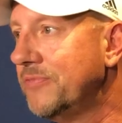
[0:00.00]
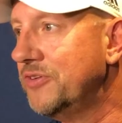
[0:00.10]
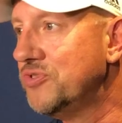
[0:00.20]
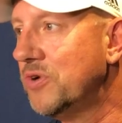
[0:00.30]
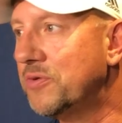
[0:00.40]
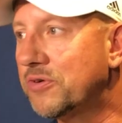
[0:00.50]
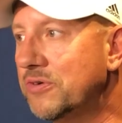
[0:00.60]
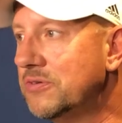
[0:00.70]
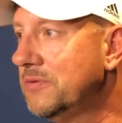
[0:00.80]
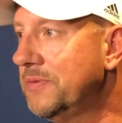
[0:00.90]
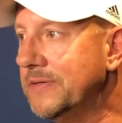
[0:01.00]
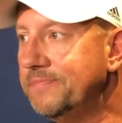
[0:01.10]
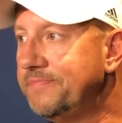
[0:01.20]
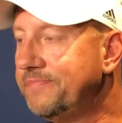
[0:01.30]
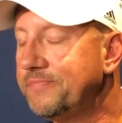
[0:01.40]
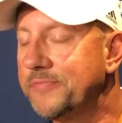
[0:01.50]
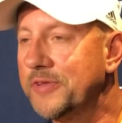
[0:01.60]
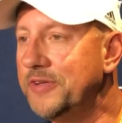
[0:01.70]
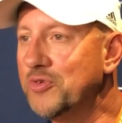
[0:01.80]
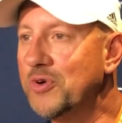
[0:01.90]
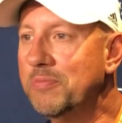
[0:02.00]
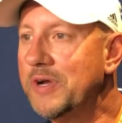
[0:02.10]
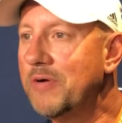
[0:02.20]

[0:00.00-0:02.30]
Enjoyed recruiting them and enjoyed being